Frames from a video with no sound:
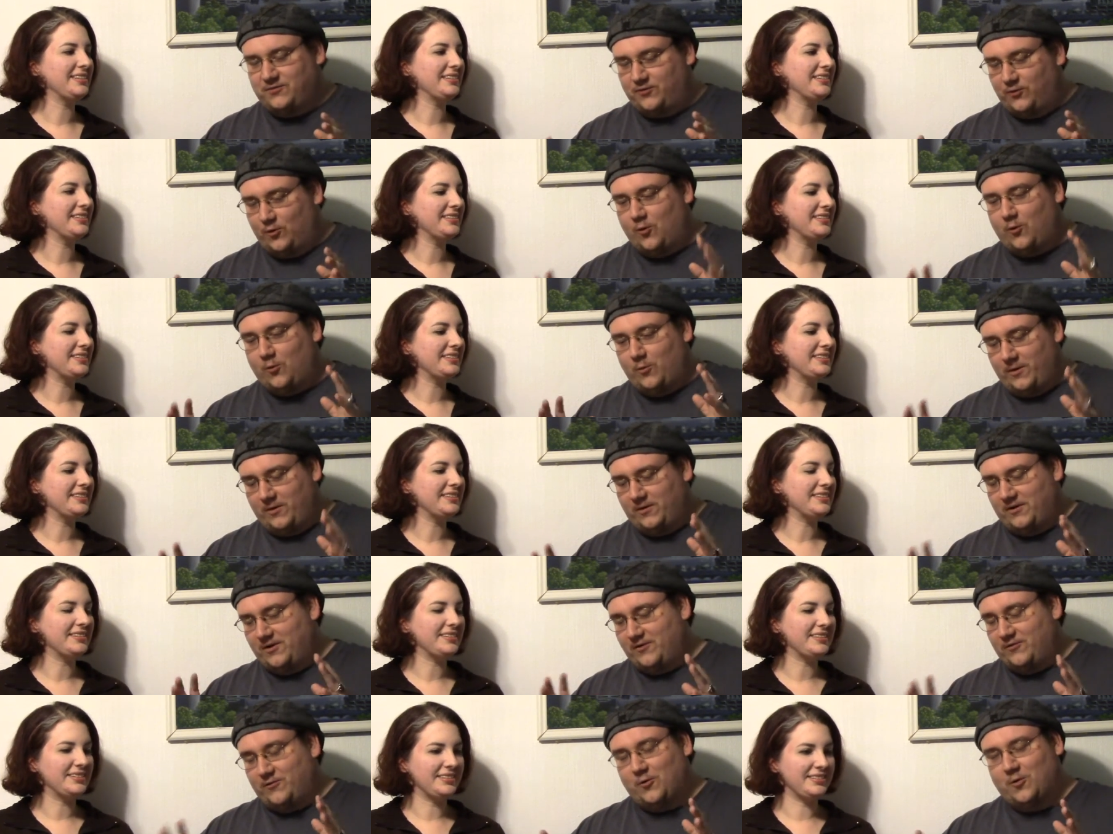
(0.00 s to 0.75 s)

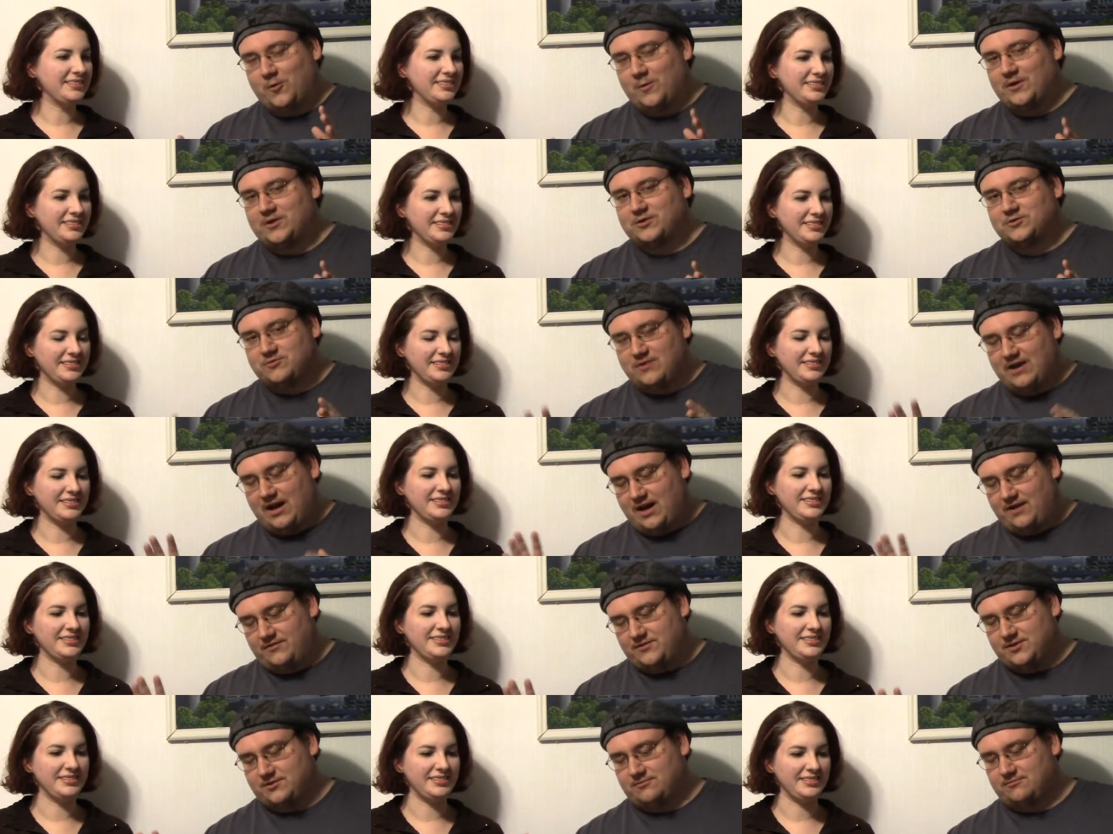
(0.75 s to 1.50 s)
Speaker 1: full uh, four-wheel
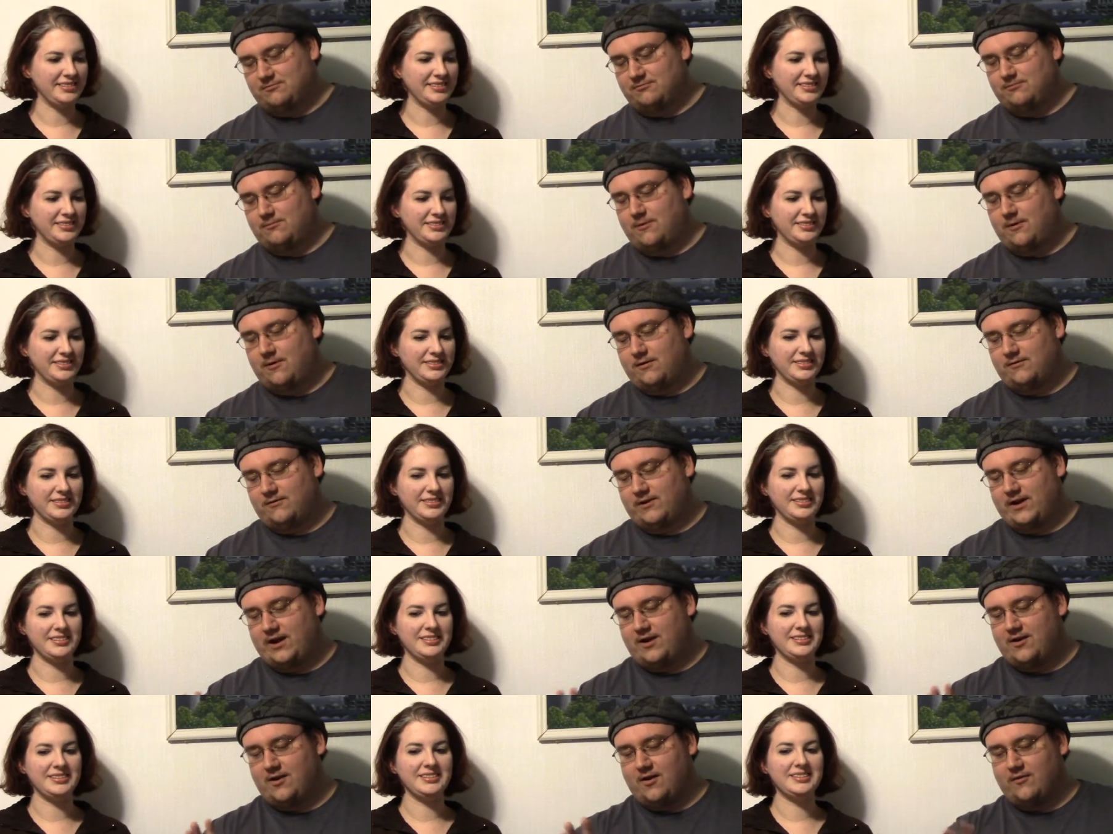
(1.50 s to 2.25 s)
drive just
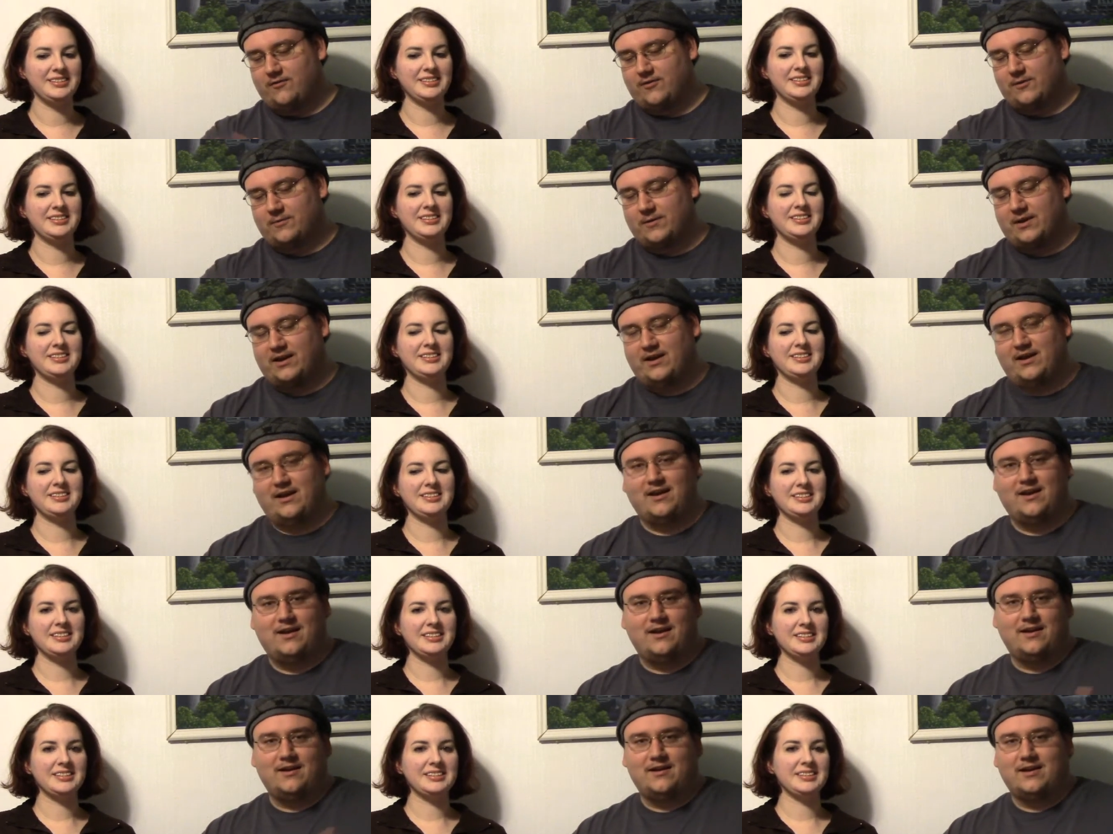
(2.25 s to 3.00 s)
ran over and
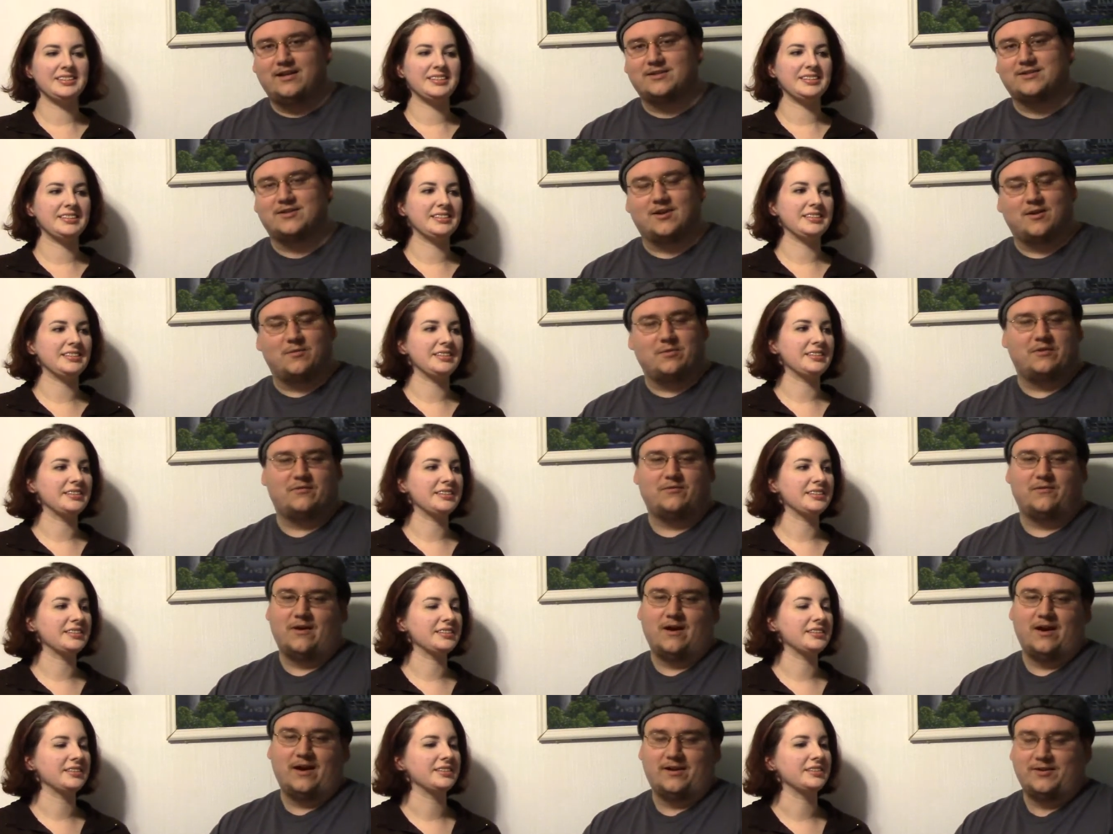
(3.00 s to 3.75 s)
went. Eh, it's gonna
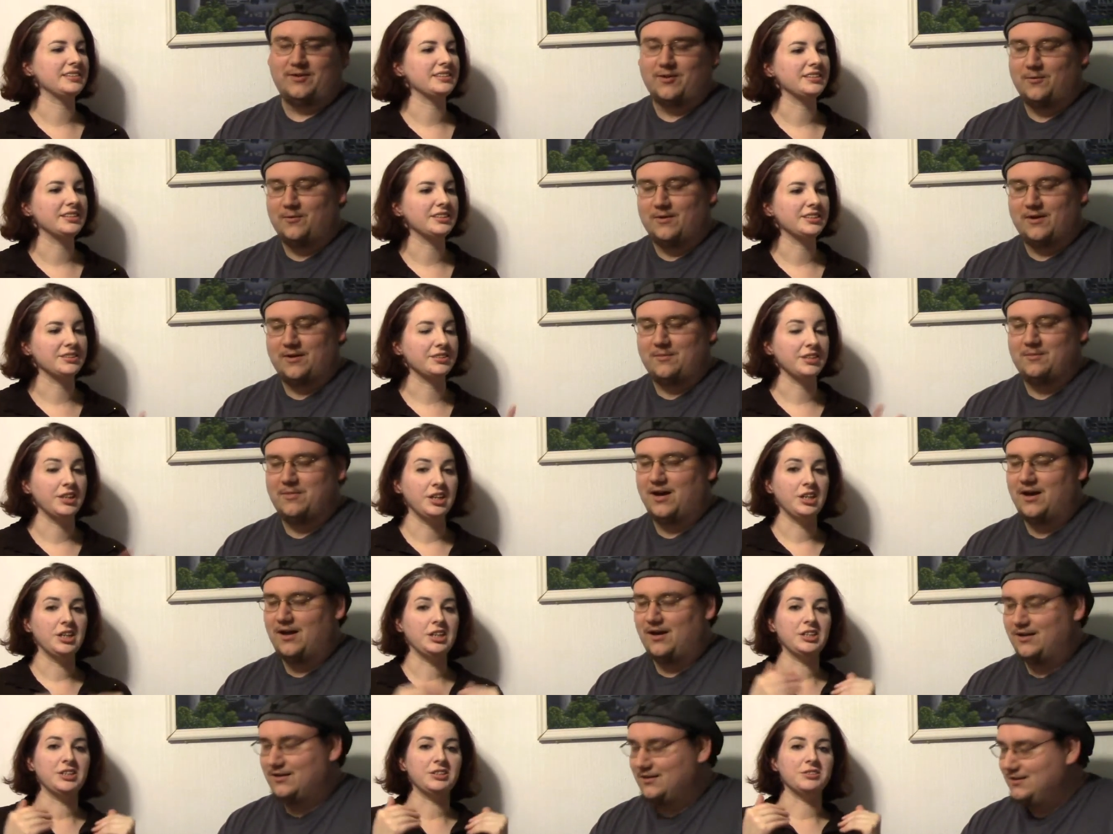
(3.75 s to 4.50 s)
be fine. Don't worry
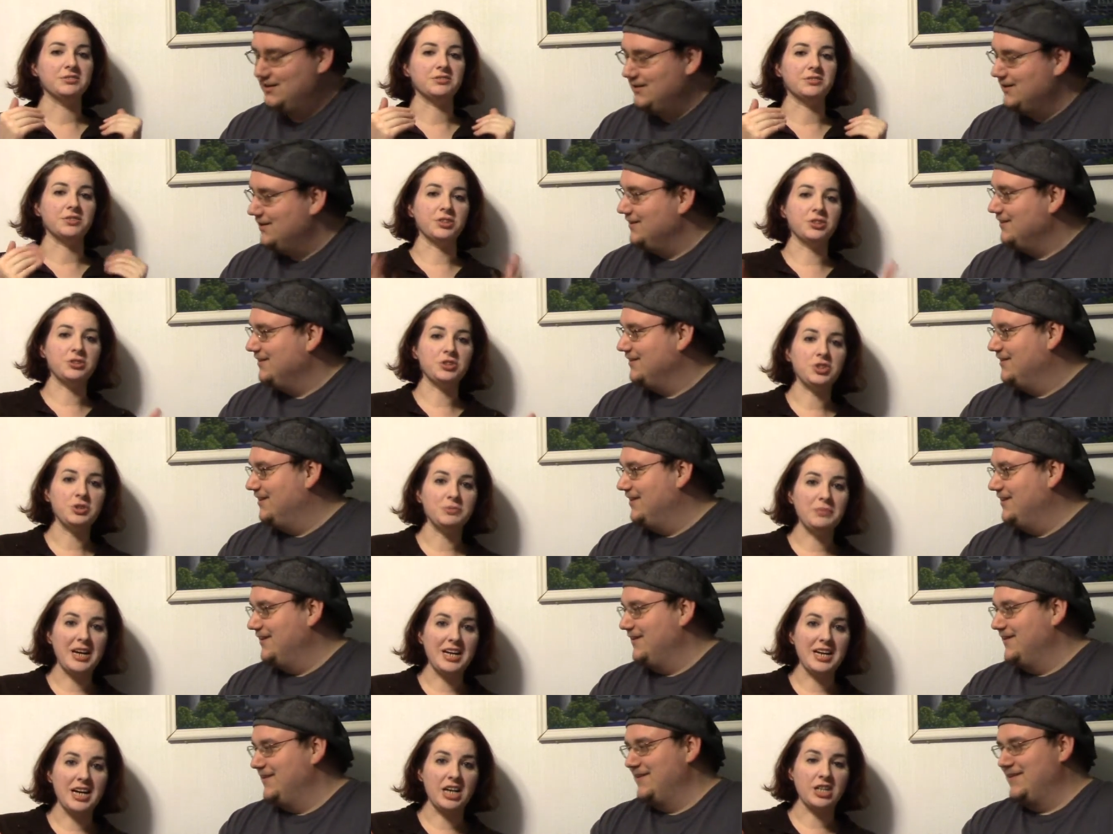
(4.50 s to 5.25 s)
about it.
Speaker 2: For
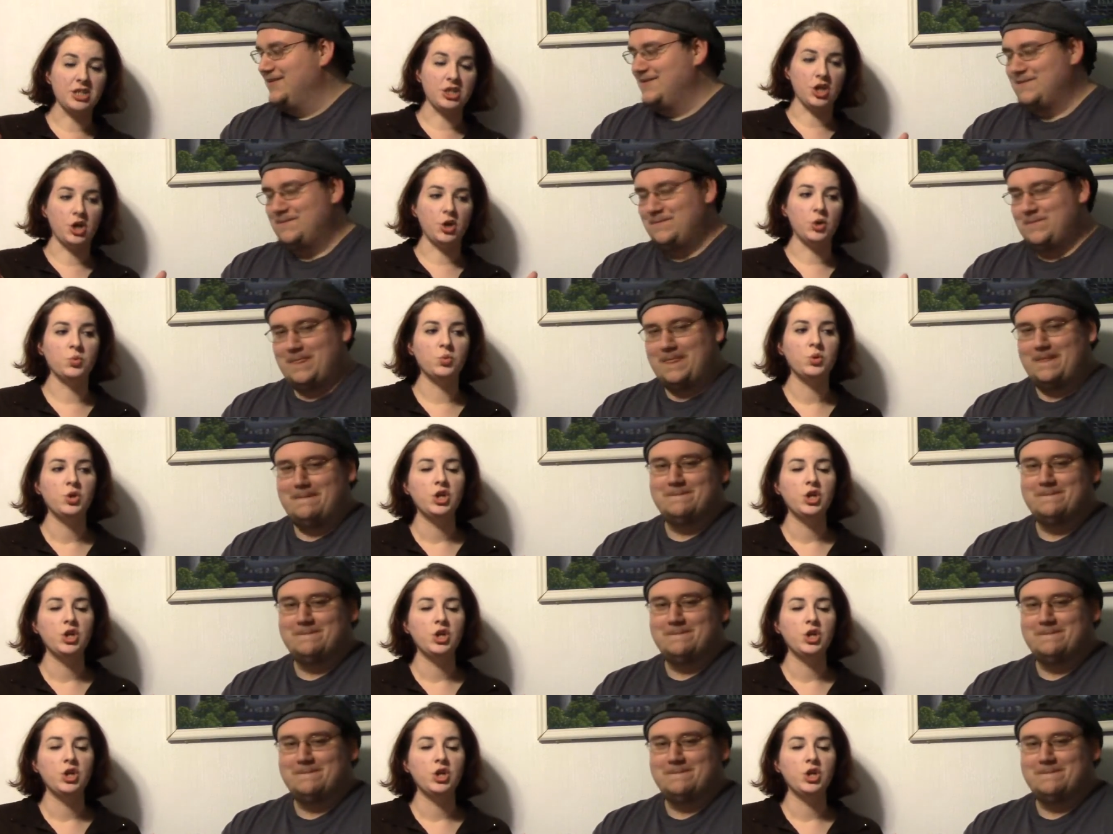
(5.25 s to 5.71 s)
those who may not know,